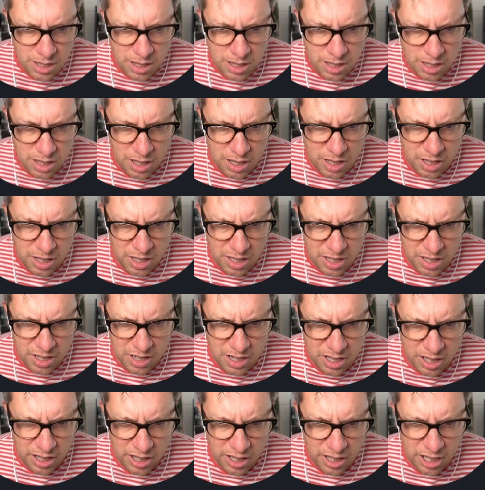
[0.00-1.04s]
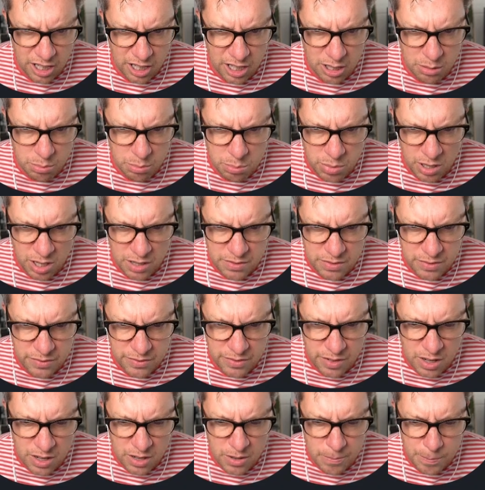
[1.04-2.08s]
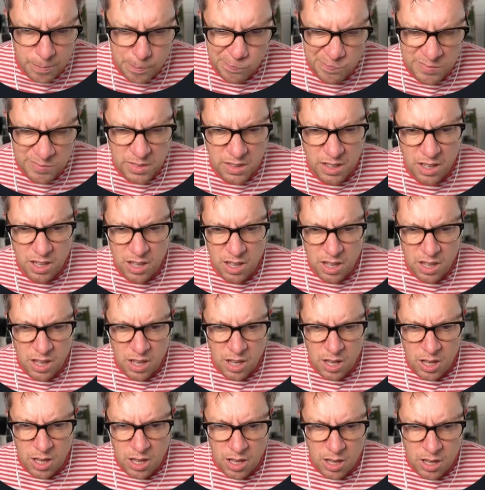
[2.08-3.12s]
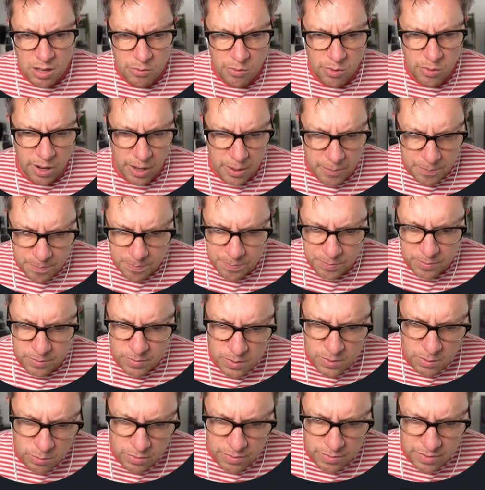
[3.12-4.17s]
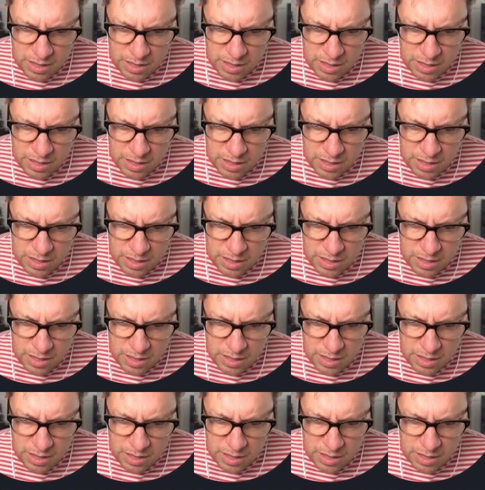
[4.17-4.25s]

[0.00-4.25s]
And a Python file. Right, with that